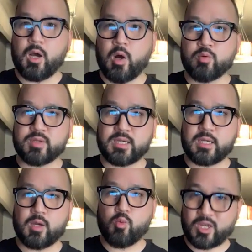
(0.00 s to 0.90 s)

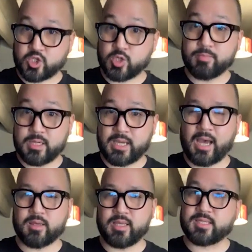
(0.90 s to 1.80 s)
only Western media
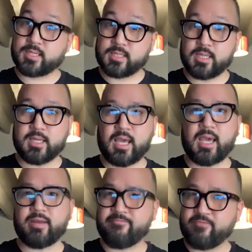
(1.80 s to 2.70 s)
outlets like C N
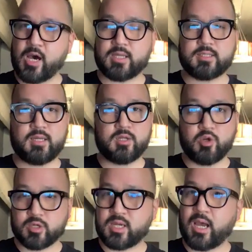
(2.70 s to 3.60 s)
N and Fox and New
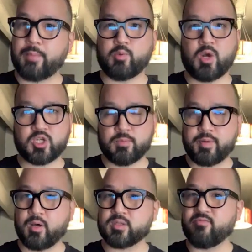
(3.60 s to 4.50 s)
York Times and Washington
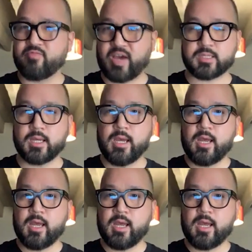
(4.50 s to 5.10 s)
Post and Vice,